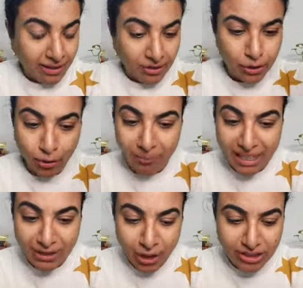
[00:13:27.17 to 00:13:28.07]
So
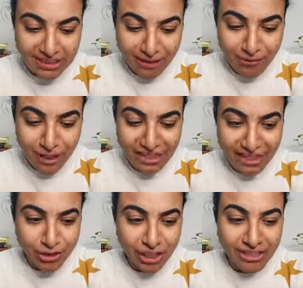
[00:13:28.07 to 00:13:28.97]
make yourself
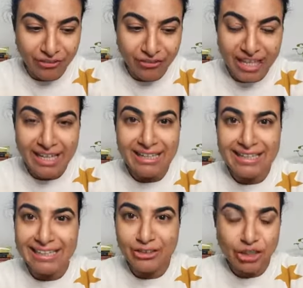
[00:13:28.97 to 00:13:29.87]
financially aware,
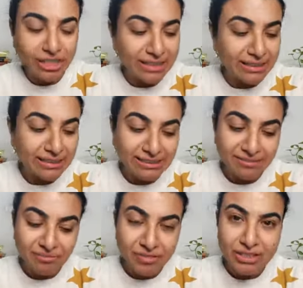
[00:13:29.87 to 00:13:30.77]
literate,
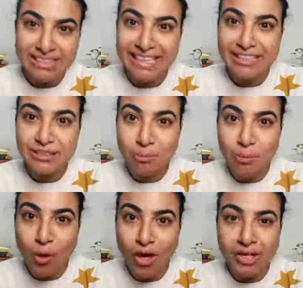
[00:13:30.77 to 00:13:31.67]
seek
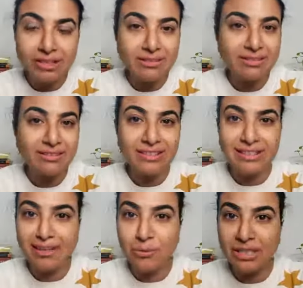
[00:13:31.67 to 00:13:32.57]
support.
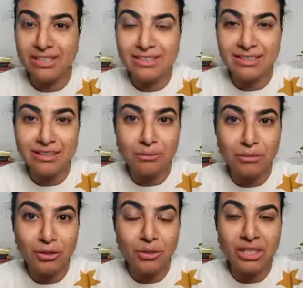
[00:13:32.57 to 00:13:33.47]
Yeah. Whether it's a
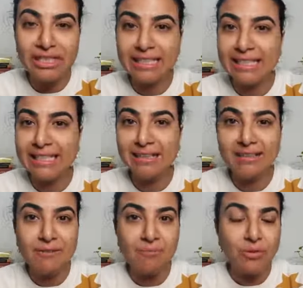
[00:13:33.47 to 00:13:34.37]
community,
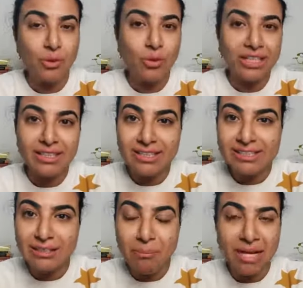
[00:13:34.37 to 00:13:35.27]
whether it
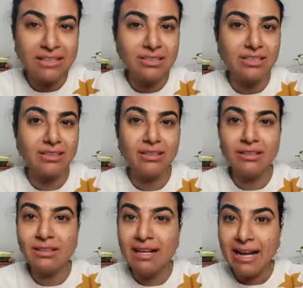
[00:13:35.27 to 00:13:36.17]
is a
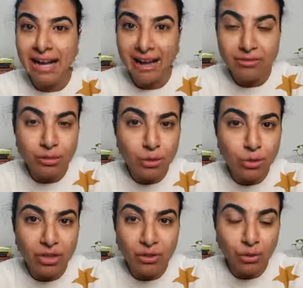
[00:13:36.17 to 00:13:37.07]
mentor,
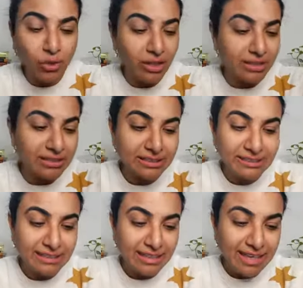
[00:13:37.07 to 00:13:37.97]
do a course.
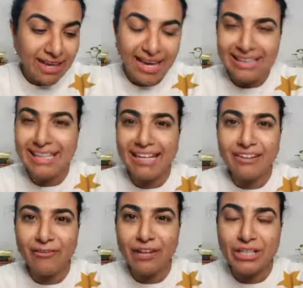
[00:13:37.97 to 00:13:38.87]
And then
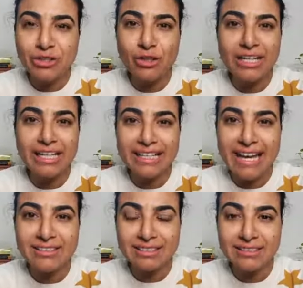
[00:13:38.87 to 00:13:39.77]
eventually,
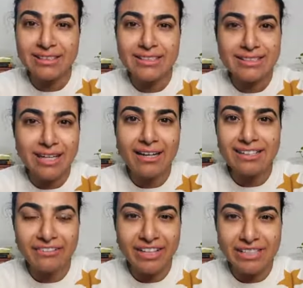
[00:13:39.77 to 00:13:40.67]
yes,
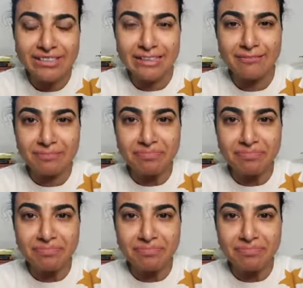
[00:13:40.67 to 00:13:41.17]
start investing.